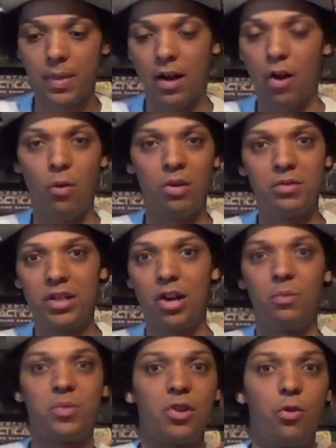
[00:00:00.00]
And I want, you
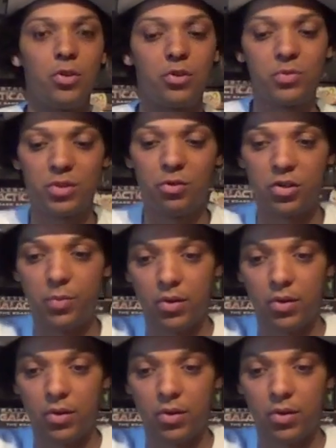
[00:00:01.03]
know, sold as soon as